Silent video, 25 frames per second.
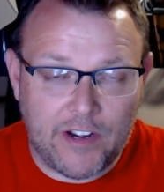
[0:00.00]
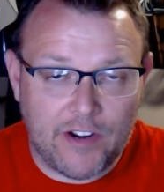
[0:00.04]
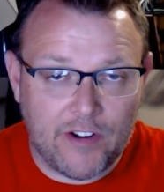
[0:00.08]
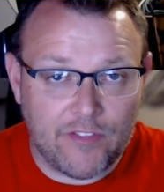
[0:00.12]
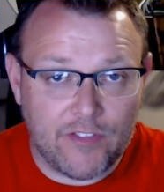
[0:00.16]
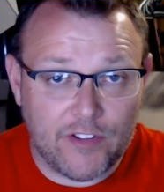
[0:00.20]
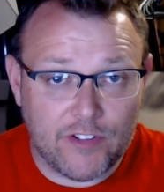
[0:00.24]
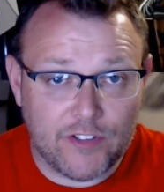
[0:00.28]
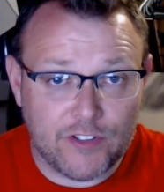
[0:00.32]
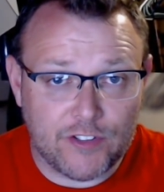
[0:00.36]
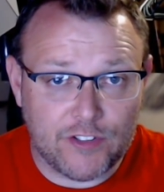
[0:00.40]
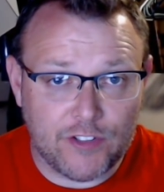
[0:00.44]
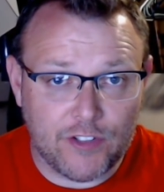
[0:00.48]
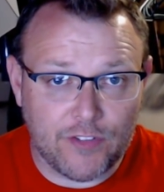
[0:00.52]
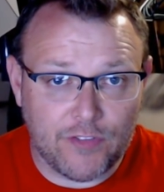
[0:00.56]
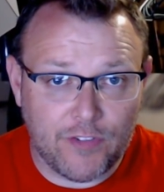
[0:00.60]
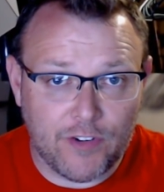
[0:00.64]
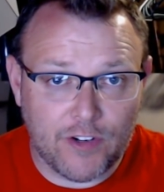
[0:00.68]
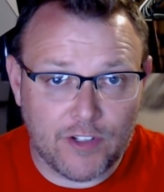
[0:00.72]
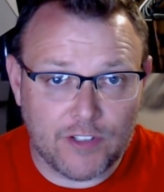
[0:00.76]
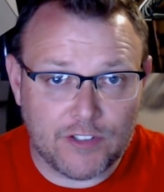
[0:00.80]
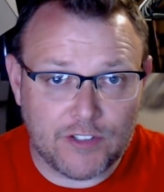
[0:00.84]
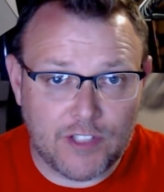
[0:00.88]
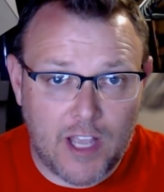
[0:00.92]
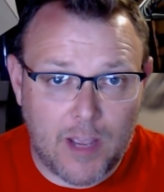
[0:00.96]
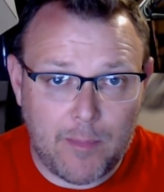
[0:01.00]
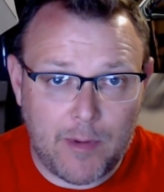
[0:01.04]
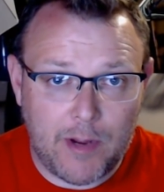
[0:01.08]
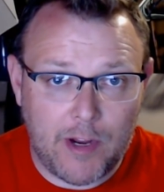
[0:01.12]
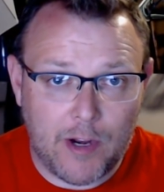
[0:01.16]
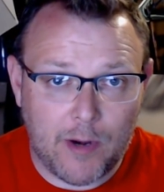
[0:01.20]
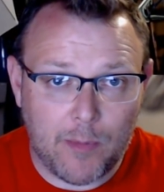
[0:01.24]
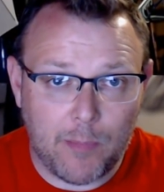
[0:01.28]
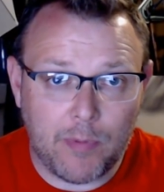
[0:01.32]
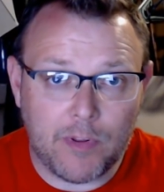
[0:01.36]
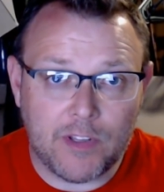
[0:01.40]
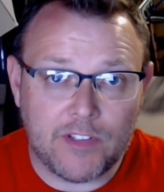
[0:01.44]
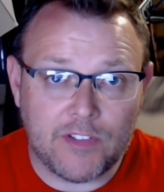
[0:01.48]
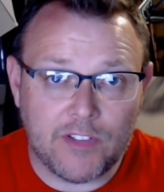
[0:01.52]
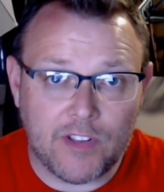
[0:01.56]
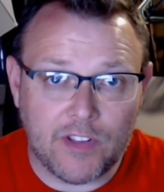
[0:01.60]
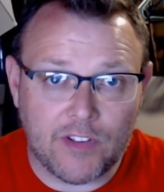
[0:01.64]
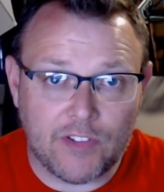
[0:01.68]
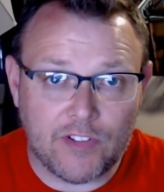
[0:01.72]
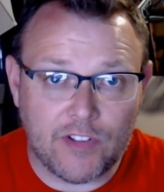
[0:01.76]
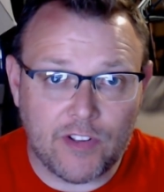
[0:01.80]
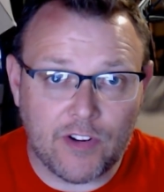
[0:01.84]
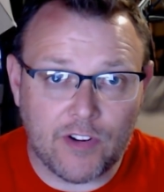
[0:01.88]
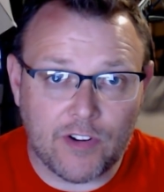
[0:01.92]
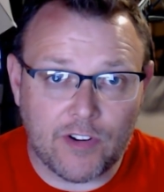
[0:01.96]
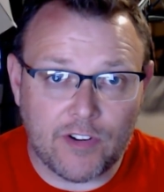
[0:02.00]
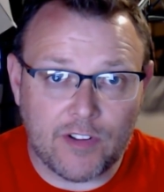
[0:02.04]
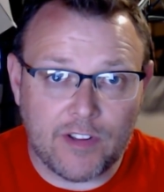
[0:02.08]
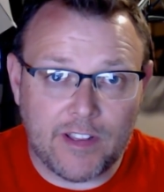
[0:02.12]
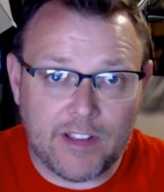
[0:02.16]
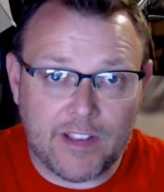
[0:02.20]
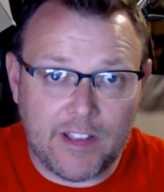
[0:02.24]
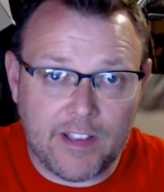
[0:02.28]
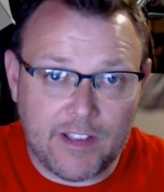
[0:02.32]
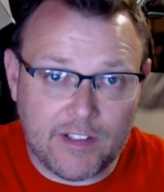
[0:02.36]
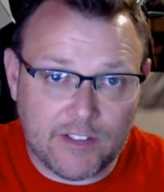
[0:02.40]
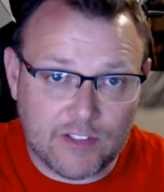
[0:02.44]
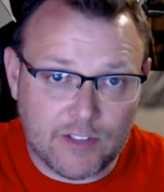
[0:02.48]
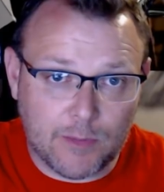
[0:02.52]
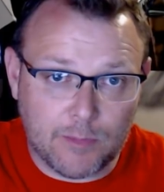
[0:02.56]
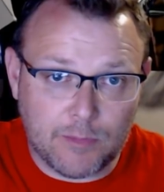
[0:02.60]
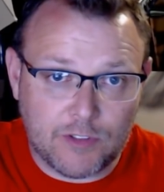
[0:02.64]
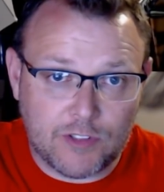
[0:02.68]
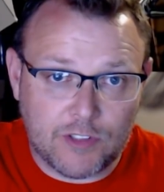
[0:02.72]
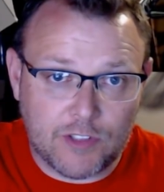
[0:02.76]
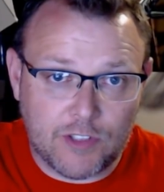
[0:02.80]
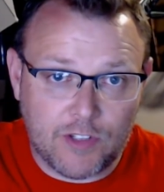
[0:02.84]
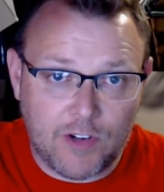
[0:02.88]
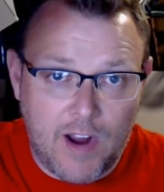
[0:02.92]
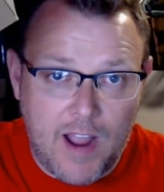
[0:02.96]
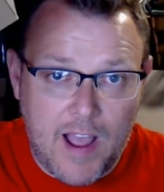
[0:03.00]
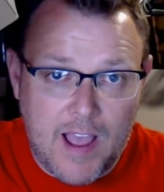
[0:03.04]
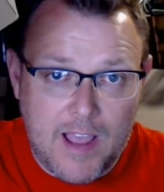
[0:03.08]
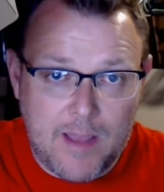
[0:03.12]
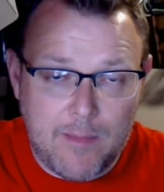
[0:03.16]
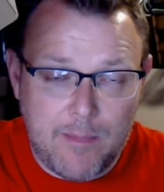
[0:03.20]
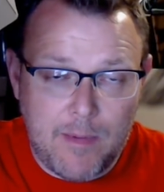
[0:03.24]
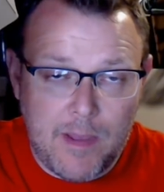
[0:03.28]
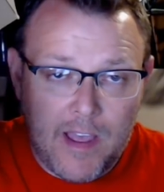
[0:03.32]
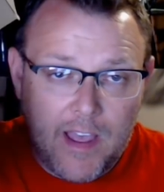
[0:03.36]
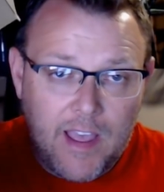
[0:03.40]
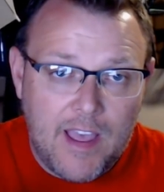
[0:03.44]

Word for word: If this is your first time here, please consider clicking subscribe